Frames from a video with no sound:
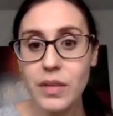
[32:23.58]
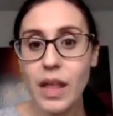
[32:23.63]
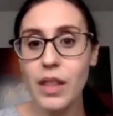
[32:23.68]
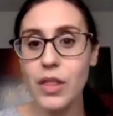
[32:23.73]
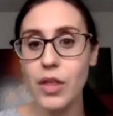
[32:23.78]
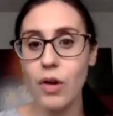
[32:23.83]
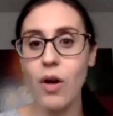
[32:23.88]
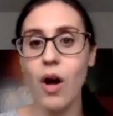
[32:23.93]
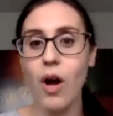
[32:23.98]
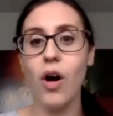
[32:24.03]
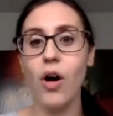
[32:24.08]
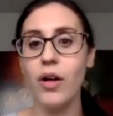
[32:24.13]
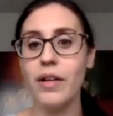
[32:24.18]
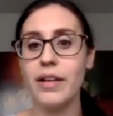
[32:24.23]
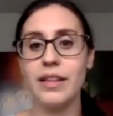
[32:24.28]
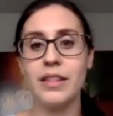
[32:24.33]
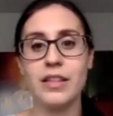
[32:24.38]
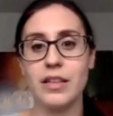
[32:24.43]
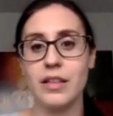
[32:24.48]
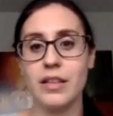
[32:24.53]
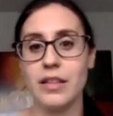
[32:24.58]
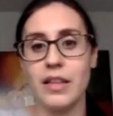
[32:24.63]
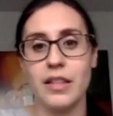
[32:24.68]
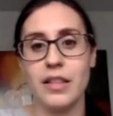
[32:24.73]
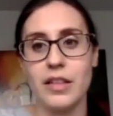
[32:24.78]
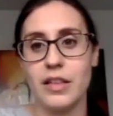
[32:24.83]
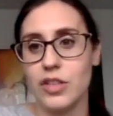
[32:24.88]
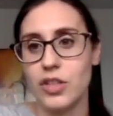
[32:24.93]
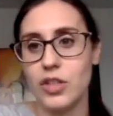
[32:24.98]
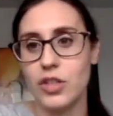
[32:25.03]
They're all in
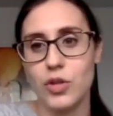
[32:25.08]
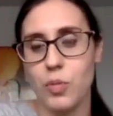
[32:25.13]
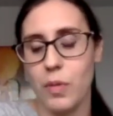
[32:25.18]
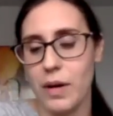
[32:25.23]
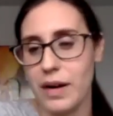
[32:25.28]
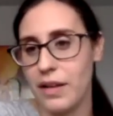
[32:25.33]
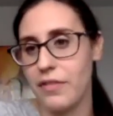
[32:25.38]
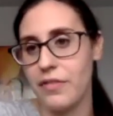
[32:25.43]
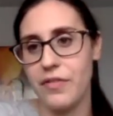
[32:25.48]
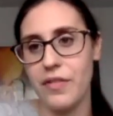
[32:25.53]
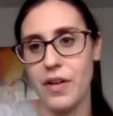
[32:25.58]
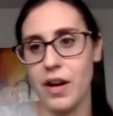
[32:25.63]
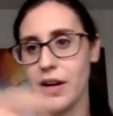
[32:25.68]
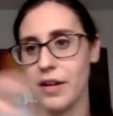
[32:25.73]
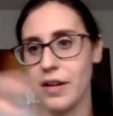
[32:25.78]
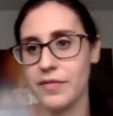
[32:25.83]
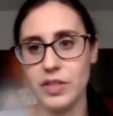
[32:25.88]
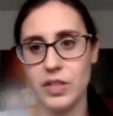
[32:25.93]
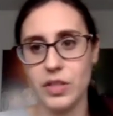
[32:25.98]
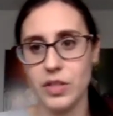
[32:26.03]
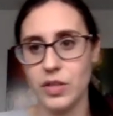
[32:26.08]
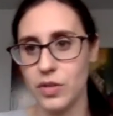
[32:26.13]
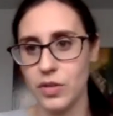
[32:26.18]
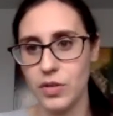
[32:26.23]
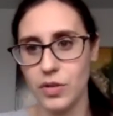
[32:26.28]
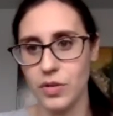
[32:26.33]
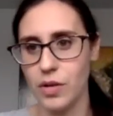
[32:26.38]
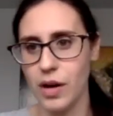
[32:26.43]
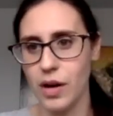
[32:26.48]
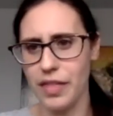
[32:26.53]
the 25
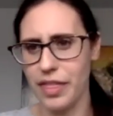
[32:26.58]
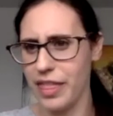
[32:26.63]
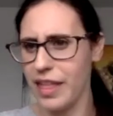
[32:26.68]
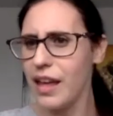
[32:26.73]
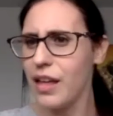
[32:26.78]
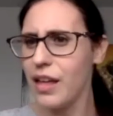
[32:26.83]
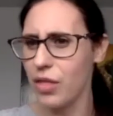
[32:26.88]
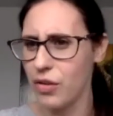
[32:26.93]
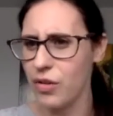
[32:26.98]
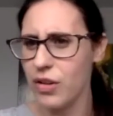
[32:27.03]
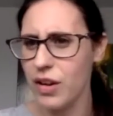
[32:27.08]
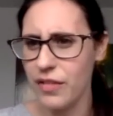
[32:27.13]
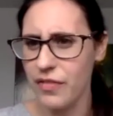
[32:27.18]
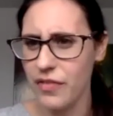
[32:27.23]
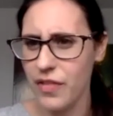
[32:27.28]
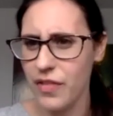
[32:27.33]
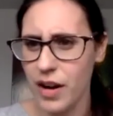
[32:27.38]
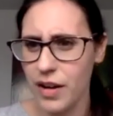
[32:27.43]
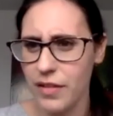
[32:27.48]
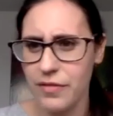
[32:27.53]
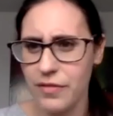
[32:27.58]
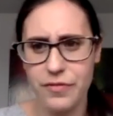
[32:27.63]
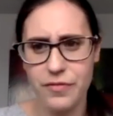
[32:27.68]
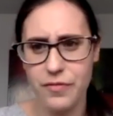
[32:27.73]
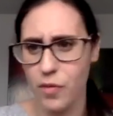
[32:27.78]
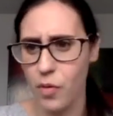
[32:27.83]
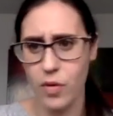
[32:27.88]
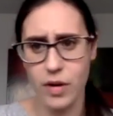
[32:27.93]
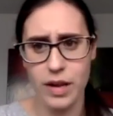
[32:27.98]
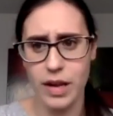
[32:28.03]
to, I think, 35,
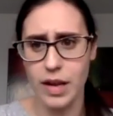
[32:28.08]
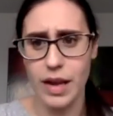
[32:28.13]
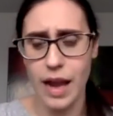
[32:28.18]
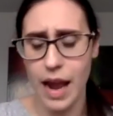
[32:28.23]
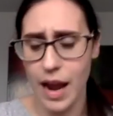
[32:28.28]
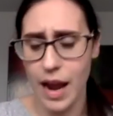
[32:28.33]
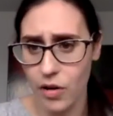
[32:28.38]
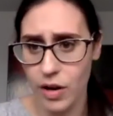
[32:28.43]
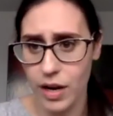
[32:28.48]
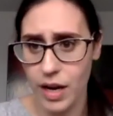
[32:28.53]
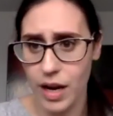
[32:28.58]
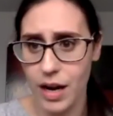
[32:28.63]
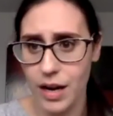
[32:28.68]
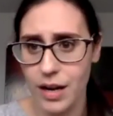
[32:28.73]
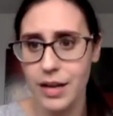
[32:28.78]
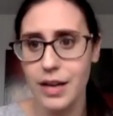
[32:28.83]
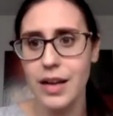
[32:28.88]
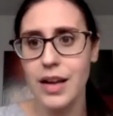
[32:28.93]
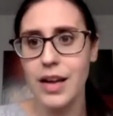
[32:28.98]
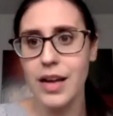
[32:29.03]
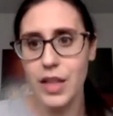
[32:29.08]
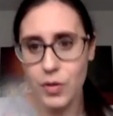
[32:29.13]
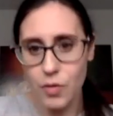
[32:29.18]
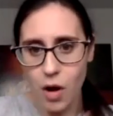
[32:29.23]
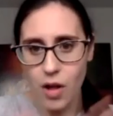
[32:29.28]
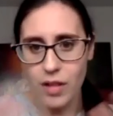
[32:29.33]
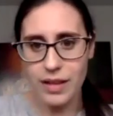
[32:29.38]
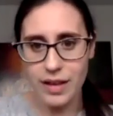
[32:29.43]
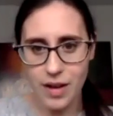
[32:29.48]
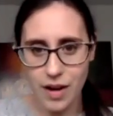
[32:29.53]
40 area. They're
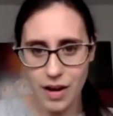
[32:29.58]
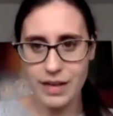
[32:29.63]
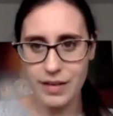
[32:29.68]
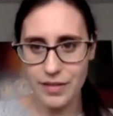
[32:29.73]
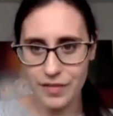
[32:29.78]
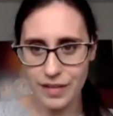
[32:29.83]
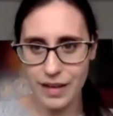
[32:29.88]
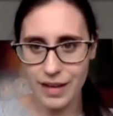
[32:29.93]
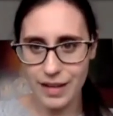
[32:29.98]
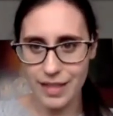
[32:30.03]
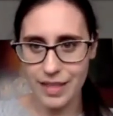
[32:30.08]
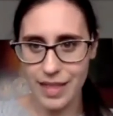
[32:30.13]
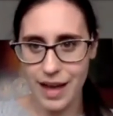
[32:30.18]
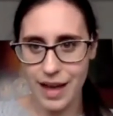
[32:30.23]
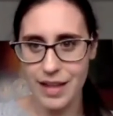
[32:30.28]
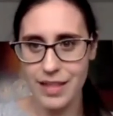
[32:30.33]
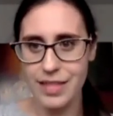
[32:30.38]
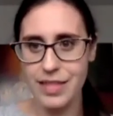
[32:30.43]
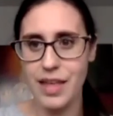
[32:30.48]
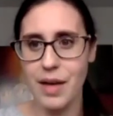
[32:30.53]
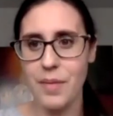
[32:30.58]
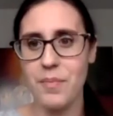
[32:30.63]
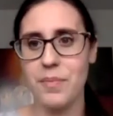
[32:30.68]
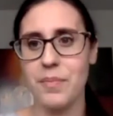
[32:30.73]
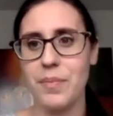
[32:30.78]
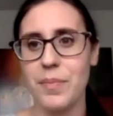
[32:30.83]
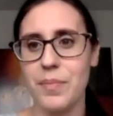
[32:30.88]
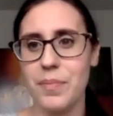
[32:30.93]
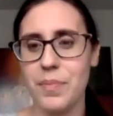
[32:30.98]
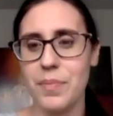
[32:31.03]
all in kind of like that
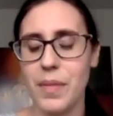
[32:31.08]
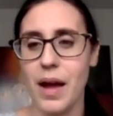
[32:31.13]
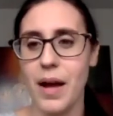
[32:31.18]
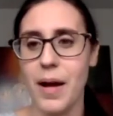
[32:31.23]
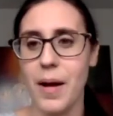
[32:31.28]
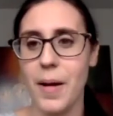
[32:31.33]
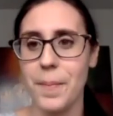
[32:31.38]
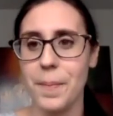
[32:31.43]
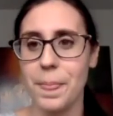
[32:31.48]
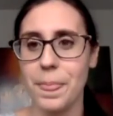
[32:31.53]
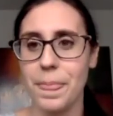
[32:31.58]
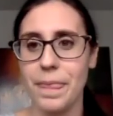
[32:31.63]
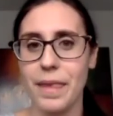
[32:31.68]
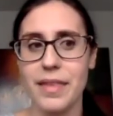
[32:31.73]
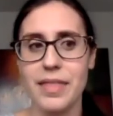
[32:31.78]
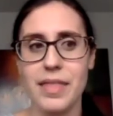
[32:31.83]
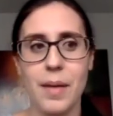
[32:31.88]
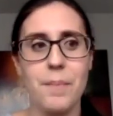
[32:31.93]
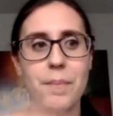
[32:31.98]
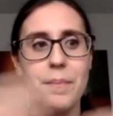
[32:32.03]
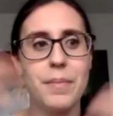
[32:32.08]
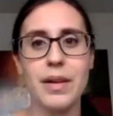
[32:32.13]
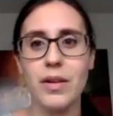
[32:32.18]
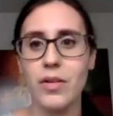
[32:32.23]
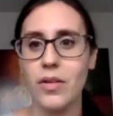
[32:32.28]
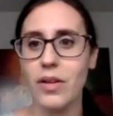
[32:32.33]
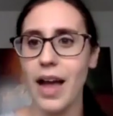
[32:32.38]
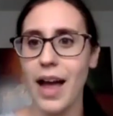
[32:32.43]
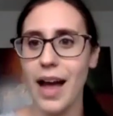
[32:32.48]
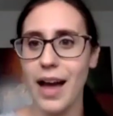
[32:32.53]
middle
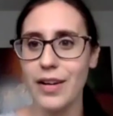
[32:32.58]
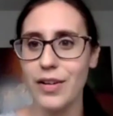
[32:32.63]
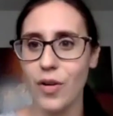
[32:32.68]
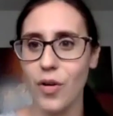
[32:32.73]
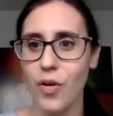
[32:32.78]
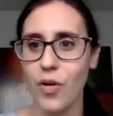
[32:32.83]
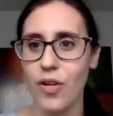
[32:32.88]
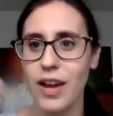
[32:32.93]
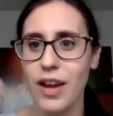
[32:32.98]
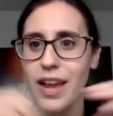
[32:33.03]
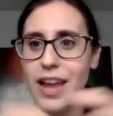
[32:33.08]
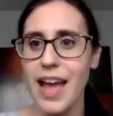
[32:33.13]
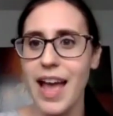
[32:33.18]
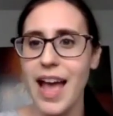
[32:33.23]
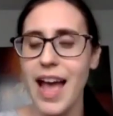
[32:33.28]
category.